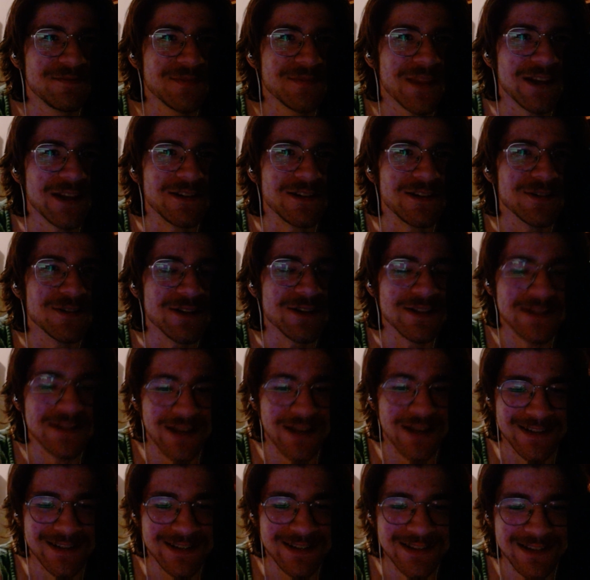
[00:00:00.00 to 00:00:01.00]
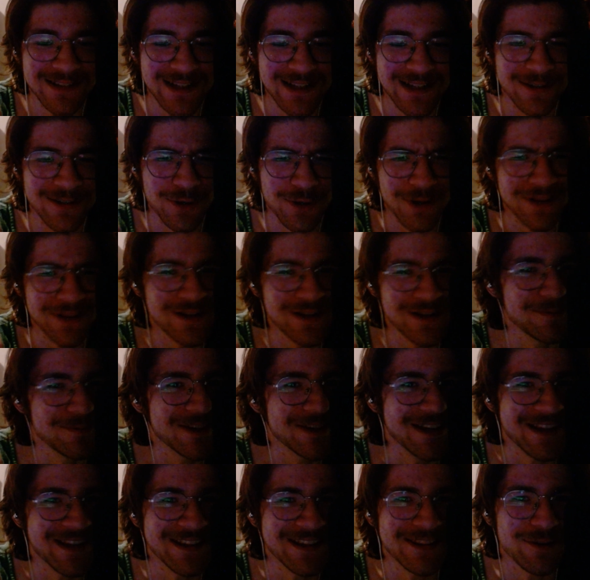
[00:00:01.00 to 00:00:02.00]
No, no, I think I'm
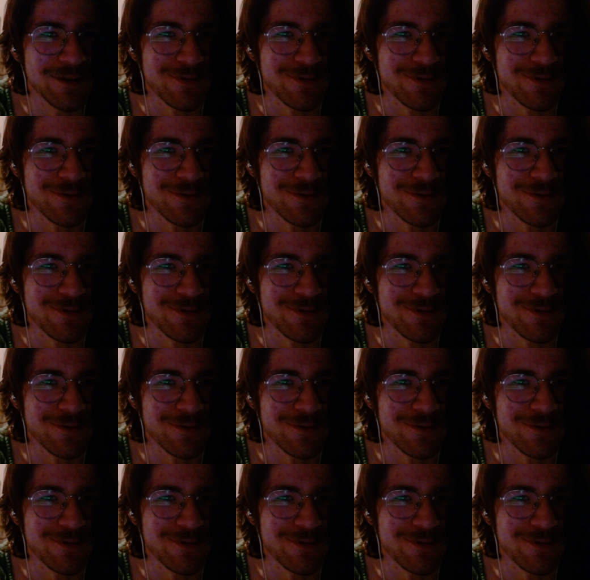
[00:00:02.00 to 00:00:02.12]
gonna end the